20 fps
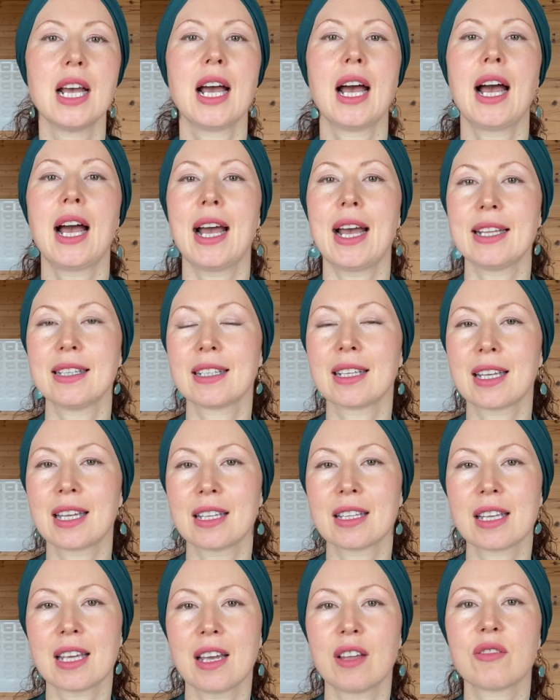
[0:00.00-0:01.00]
and it
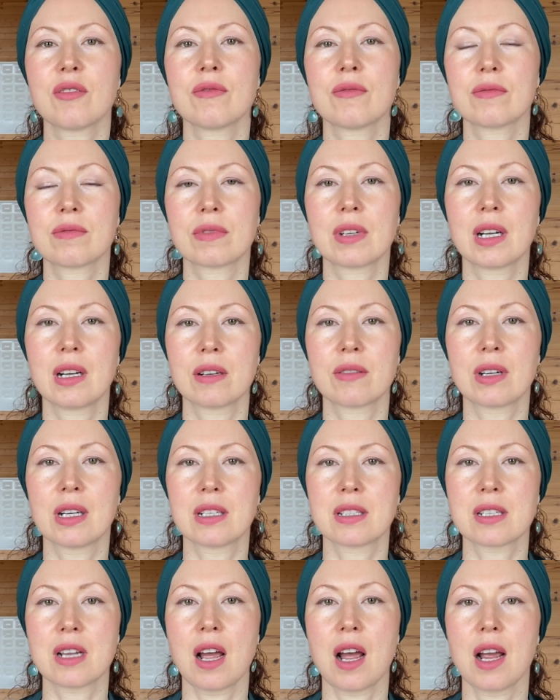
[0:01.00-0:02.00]
can get really,
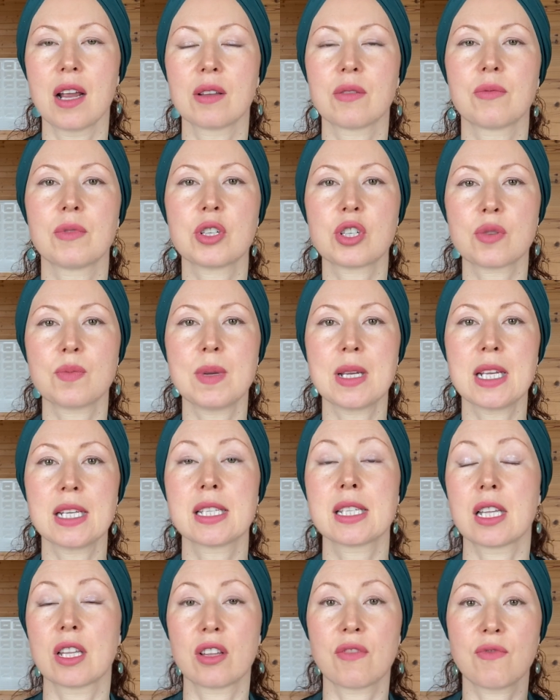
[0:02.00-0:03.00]
really tight, which
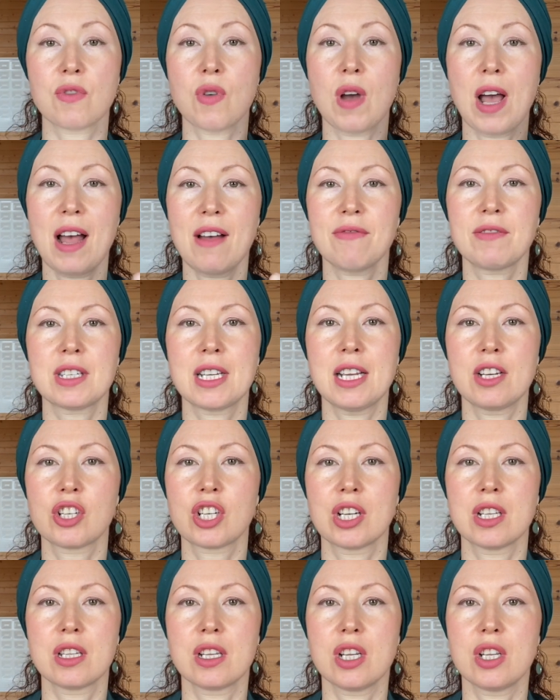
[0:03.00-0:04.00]
means that if you have
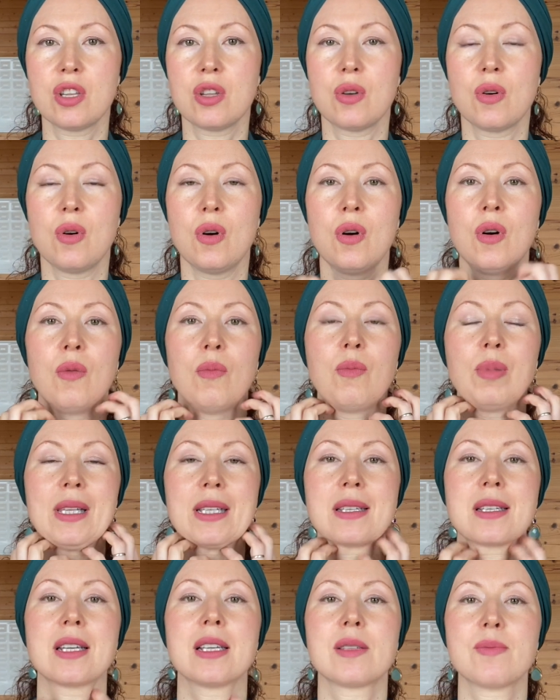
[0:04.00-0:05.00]
tension in your
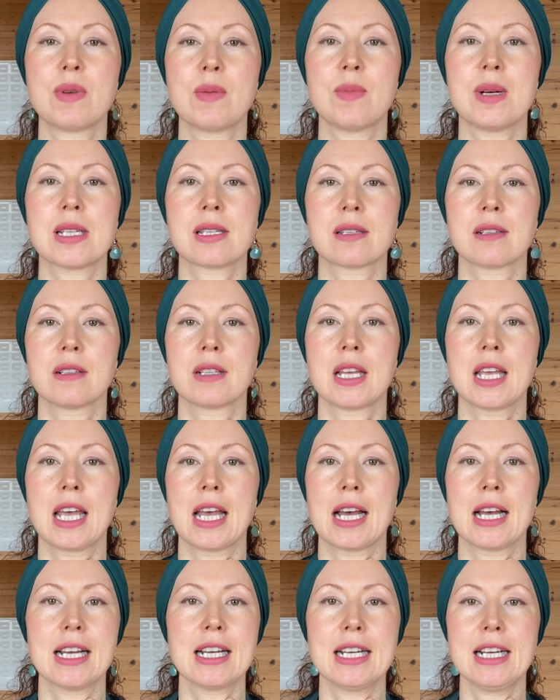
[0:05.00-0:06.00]
platysma muscle
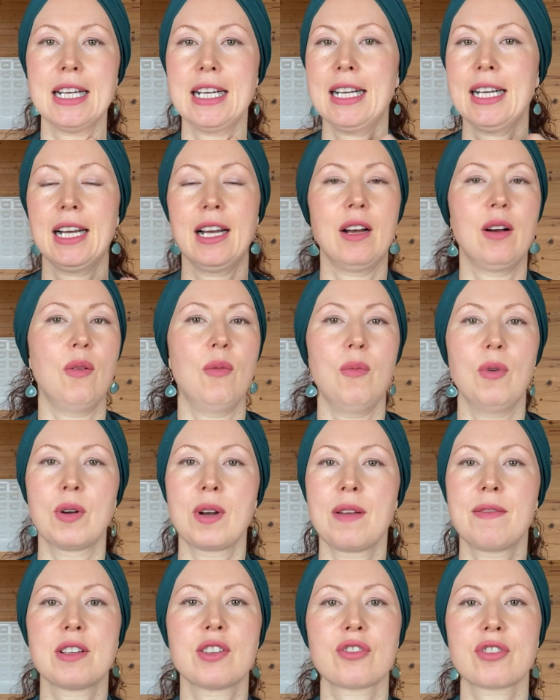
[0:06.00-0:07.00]
here,
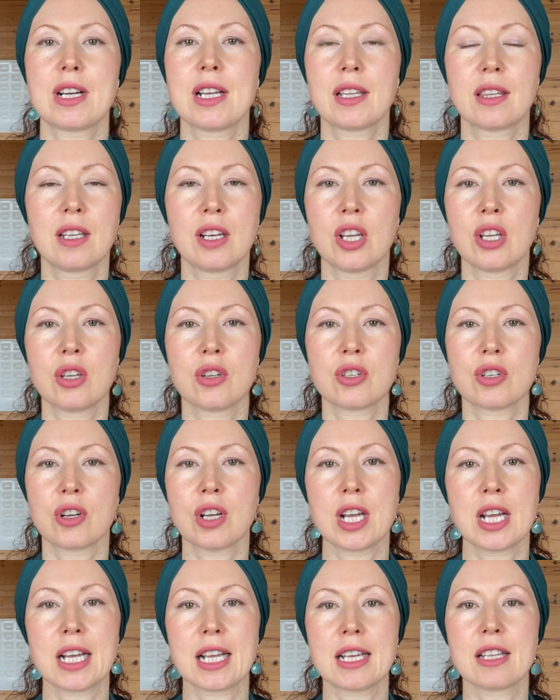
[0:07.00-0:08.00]
whatever strengthening you're
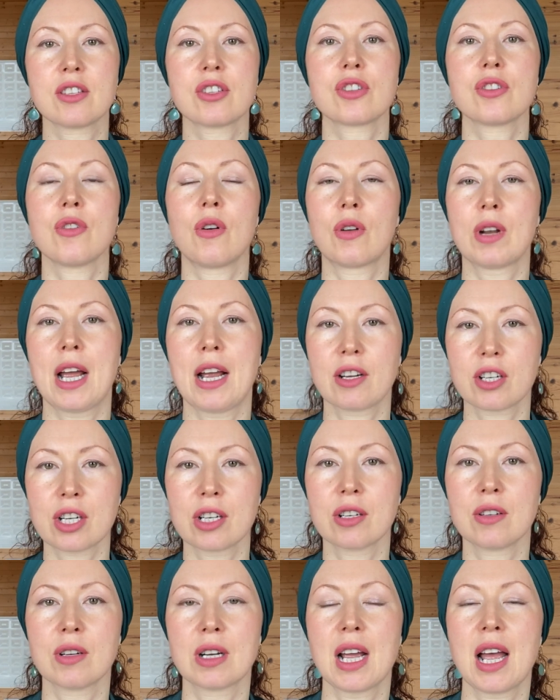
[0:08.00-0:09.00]
doing, it's not
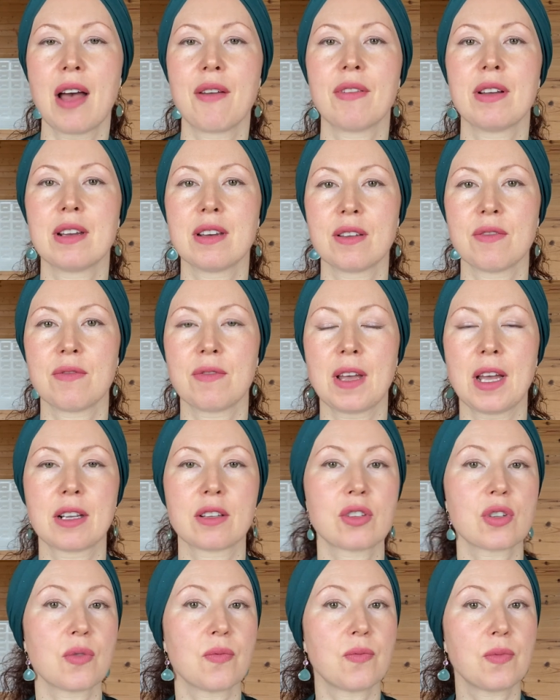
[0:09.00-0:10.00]
actually going to have any effect.
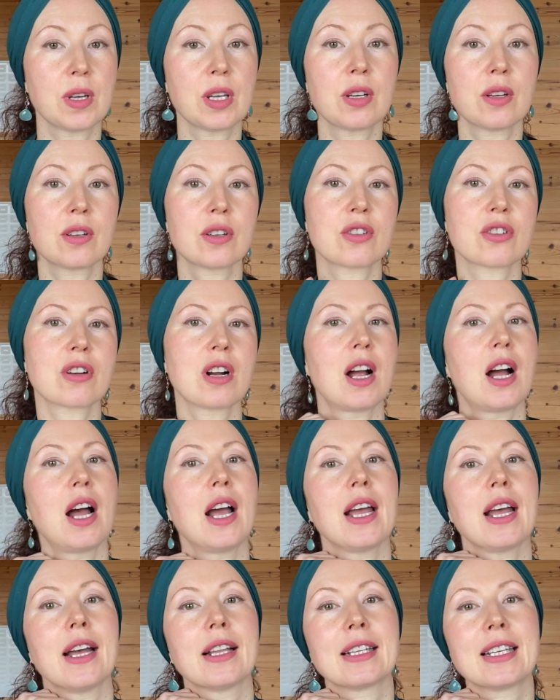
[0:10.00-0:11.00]
So we're going to
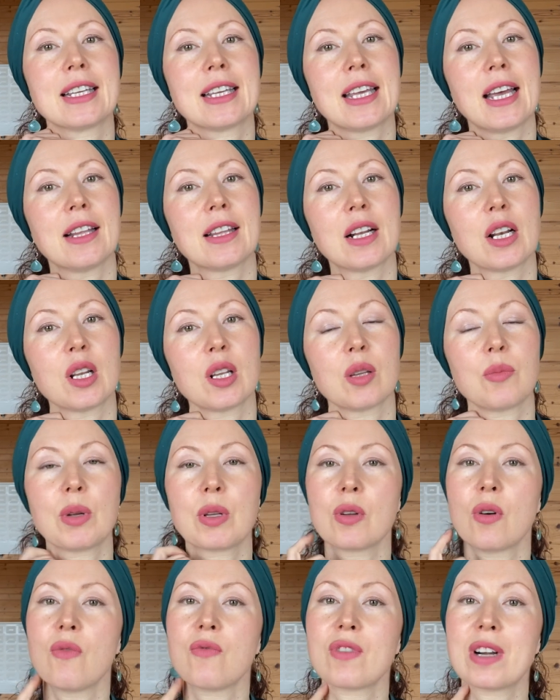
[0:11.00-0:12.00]
try and get a little
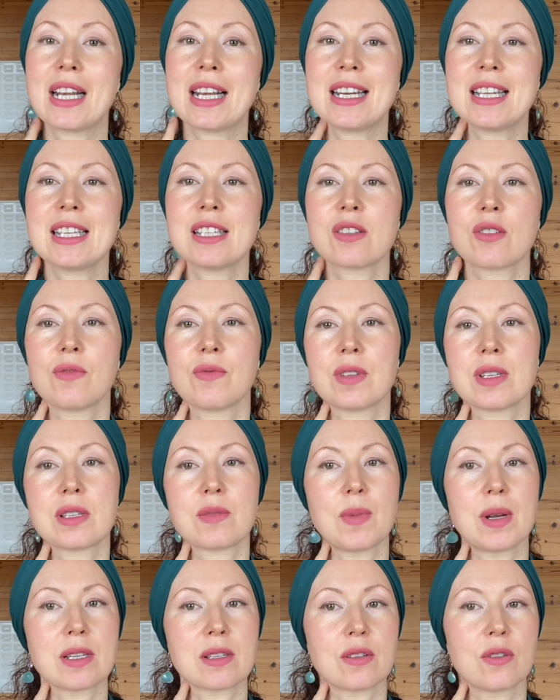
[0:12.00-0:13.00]
bit of release of this
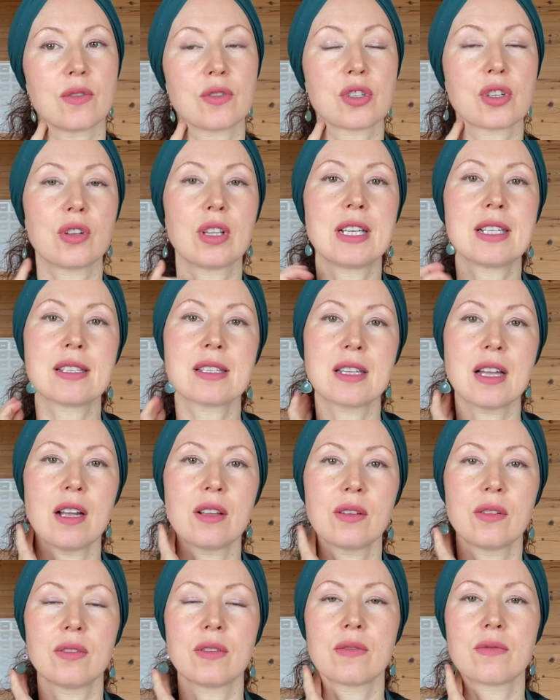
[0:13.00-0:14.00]
muscle. So let's
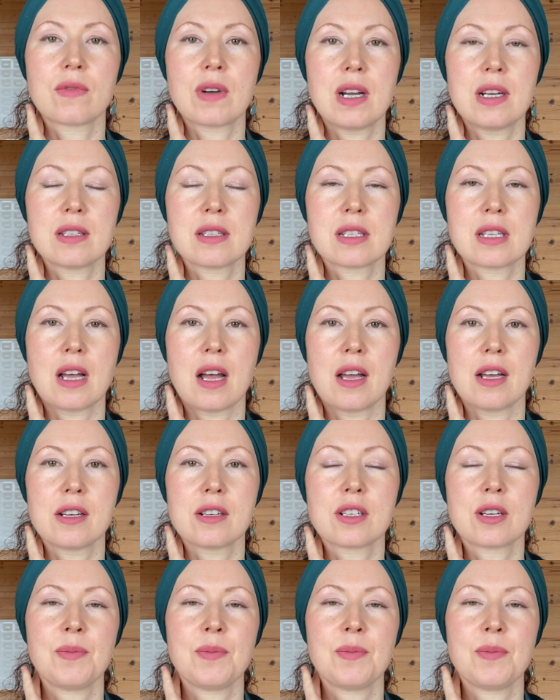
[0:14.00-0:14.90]
start on the right side.